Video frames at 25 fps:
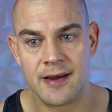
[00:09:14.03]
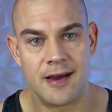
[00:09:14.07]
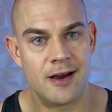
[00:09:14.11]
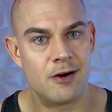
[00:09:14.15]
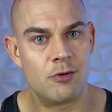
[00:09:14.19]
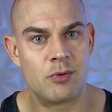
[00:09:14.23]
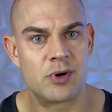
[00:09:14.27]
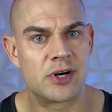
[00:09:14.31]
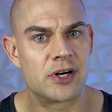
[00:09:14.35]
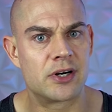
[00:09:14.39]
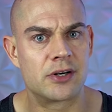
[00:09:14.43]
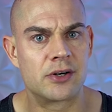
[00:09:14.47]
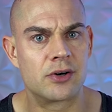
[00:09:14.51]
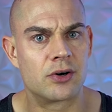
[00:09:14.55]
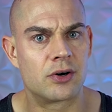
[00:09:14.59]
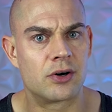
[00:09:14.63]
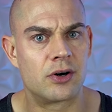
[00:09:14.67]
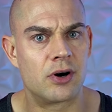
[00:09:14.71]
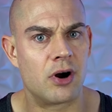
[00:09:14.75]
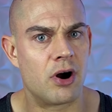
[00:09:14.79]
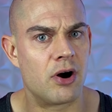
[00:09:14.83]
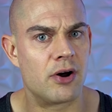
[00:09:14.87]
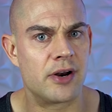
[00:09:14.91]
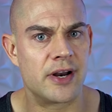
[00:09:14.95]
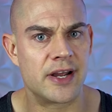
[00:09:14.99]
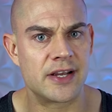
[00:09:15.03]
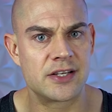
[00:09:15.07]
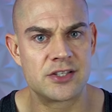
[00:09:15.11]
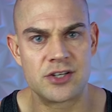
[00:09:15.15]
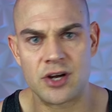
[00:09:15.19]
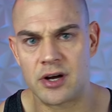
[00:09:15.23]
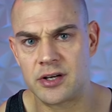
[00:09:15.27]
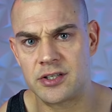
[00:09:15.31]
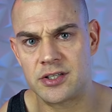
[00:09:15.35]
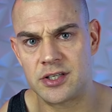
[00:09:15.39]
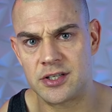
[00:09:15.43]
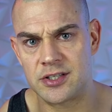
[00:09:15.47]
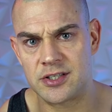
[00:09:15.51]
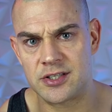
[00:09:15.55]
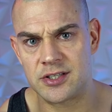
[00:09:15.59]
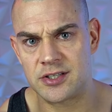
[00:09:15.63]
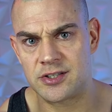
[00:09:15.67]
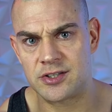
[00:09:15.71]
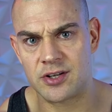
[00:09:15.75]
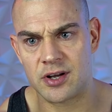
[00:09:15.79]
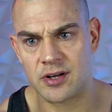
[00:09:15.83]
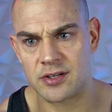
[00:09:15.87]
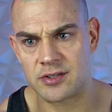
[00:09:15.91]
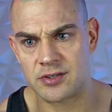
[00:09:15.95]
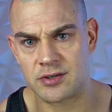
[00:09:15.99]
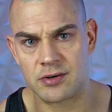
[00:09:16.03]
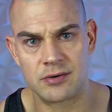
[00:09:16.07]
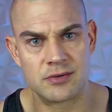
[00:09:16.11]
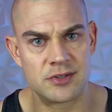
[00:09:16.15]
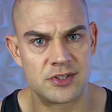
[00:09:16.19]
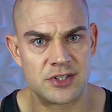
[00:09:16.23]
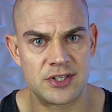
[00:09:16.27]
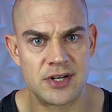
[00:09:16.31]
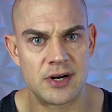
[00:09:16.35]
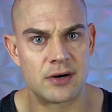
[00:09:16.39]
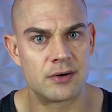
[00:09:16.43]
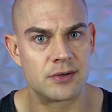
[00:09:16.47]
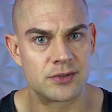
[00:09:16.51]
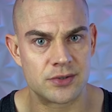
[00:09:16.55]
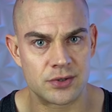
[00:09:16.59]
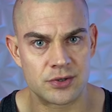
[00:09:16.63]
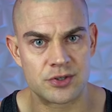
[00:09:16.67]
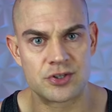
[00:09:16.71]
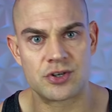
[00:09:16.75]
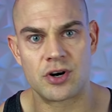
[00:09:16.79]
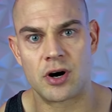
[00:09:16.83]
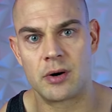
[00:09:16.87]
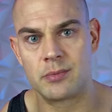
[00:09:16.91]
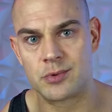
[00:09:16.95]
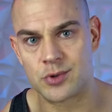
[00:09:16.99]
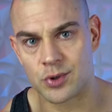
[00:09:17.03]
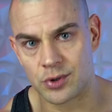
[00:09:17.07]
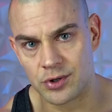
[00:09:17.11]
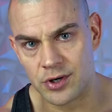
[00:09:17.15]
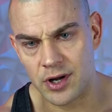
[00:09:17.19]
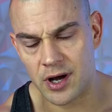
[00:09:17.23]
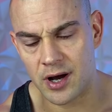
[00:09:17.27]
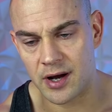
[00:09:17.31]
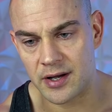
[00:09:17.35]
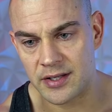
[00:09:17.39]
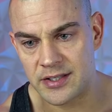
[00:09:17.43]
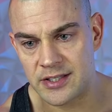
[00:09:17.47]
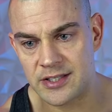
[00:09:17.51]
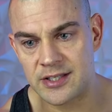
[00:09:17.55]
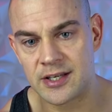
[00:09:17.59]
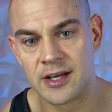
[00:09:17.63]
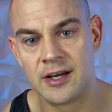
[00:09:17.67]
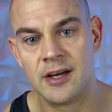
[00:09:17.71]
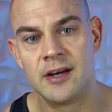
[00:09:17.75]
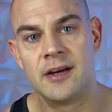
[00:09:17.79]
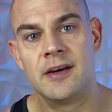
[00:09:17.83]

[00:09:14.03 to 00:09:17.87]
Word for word: And whether you're on exogenous testosterone, steroids, or SARMs or not,